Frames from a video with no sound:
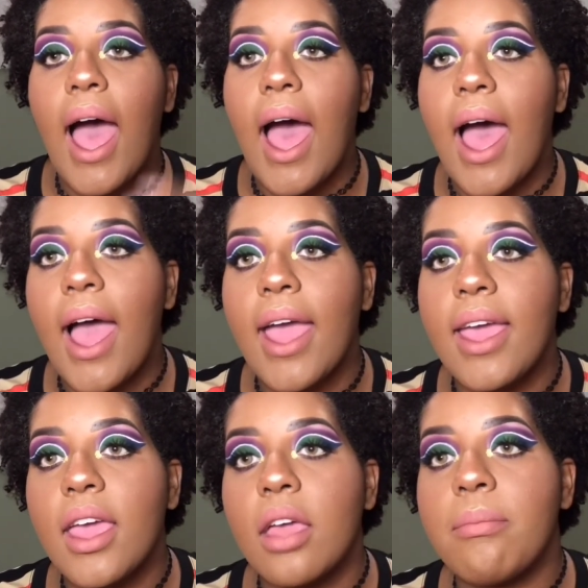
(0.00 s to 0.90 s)

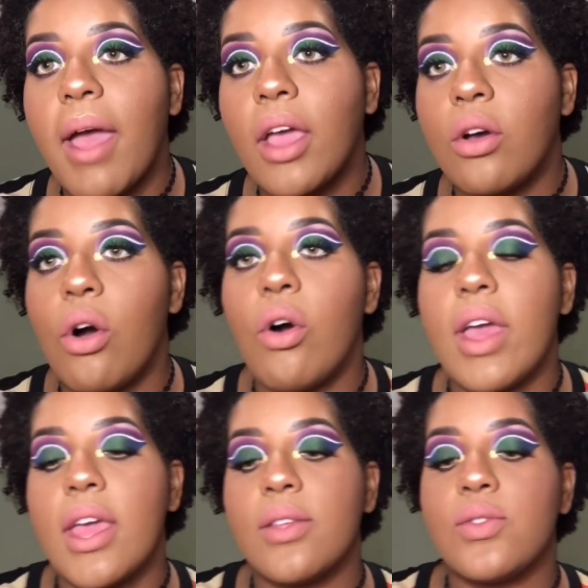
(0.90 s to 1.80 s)
my goal
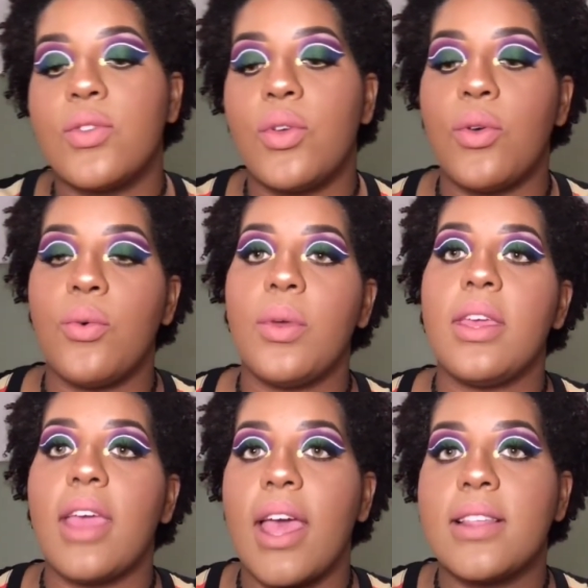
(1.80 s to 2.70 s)
is to,
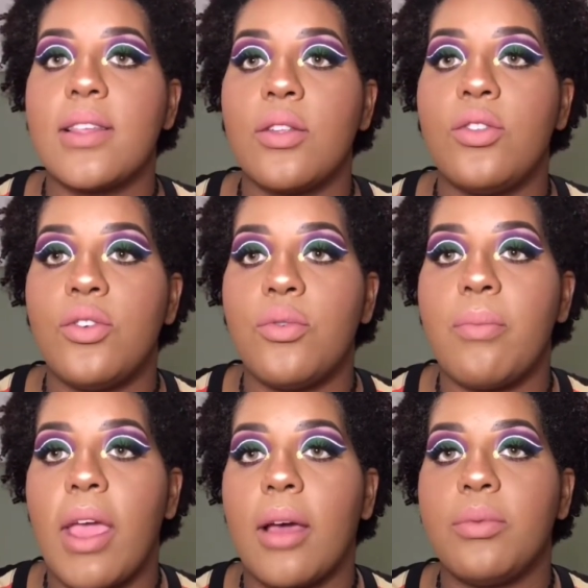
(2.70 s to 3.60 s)
yes, do
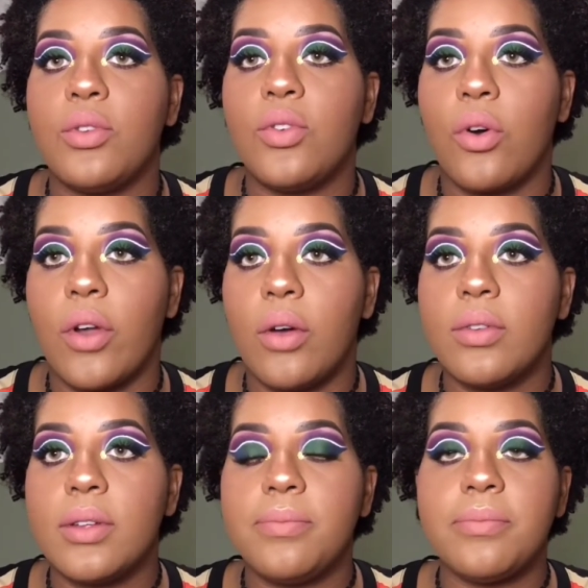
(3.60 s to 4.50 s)
makeup
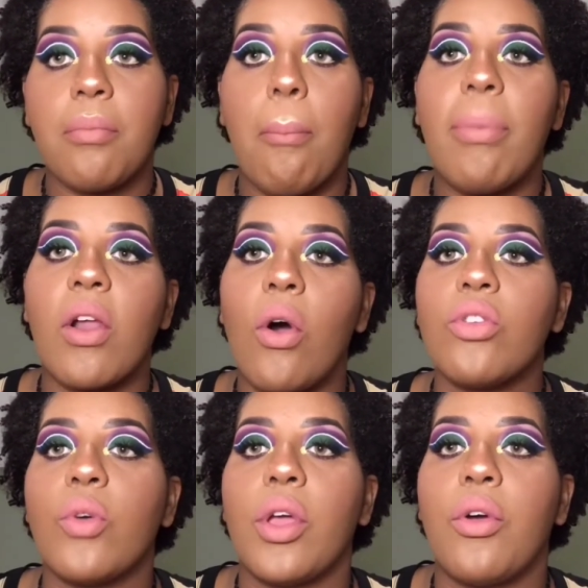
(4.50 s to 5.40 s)
tutorials, but
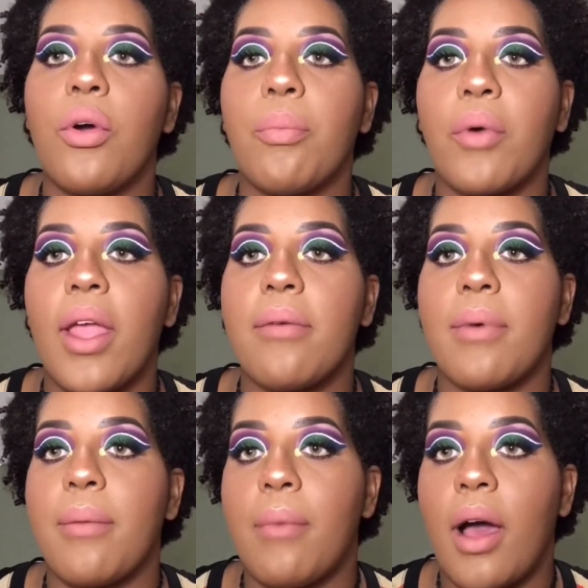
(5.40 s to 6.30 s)
also incorporate
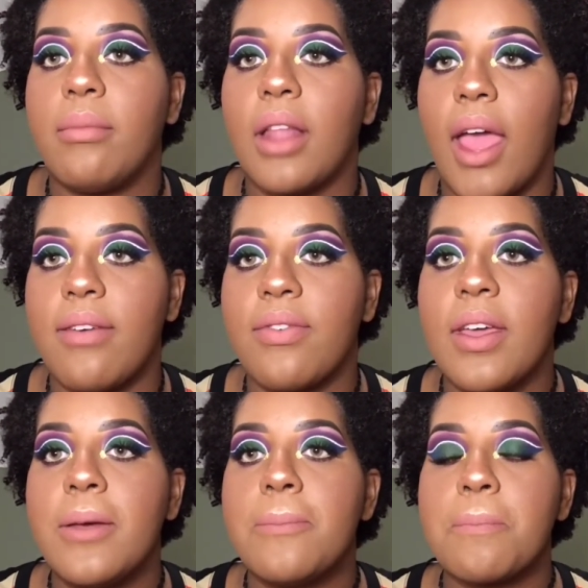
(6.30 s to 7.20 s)
my mom life
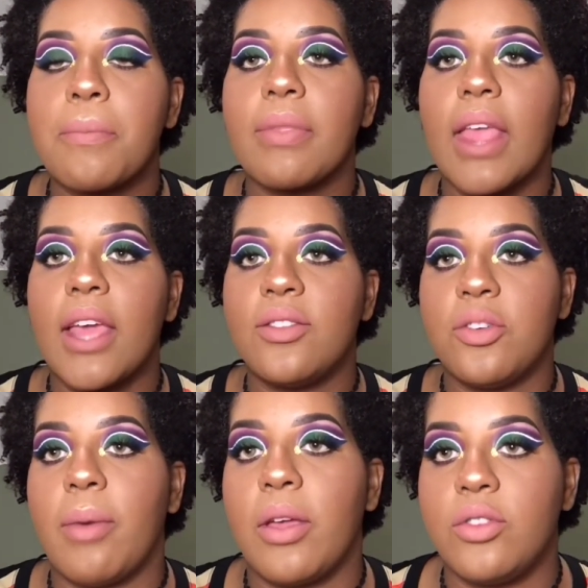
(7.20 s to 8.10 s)
into
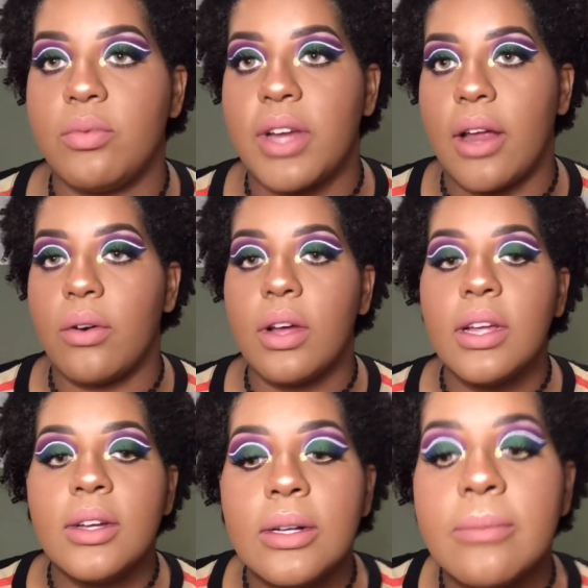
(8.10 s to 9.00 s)
my YouTube channel.
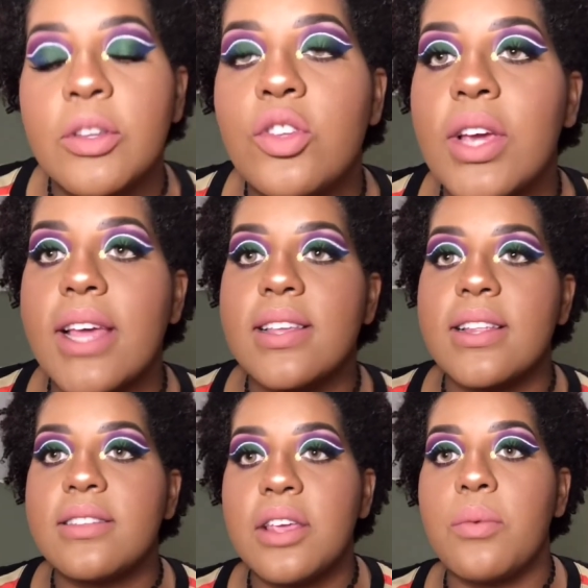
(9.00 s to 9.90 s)
So you guys
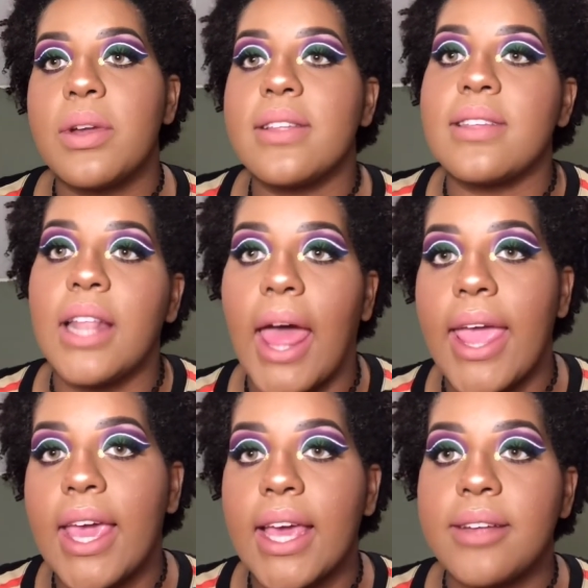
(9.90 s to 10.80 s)
can see what it's
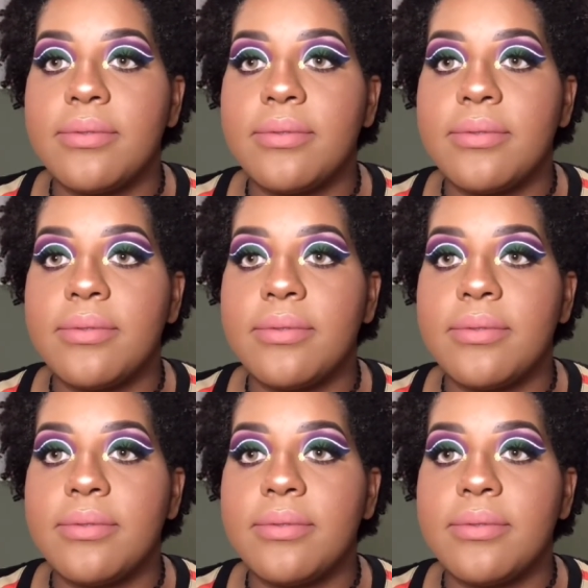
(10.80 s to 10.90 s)
like